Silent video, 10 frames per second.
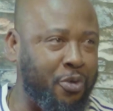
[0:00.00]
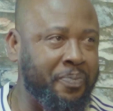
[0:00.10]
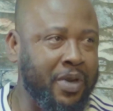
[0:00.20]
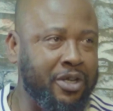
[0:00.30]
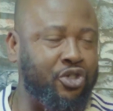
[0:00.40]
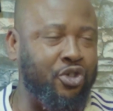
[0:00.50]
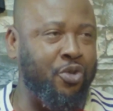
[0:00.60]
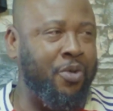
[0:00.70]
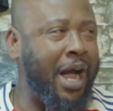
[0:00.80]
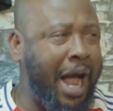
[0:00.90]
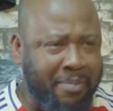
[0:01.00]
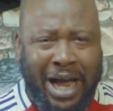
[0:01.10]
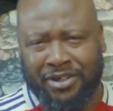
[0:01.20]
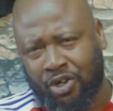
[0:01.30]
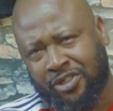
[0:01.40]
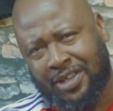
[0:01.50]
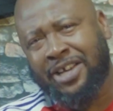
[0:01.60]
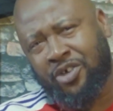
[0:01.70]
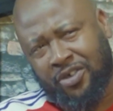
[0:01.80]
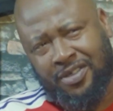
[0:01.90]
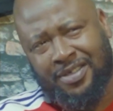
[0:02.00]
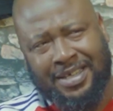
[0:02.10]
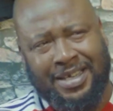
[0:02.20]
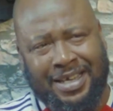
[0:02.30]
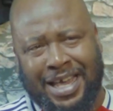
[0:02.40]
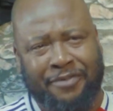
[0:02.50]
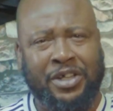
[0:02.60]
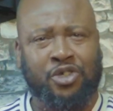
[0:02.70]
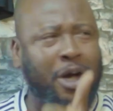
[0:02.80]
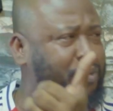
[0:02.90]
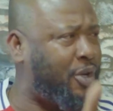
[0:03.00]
to. I just gave a thumbs up.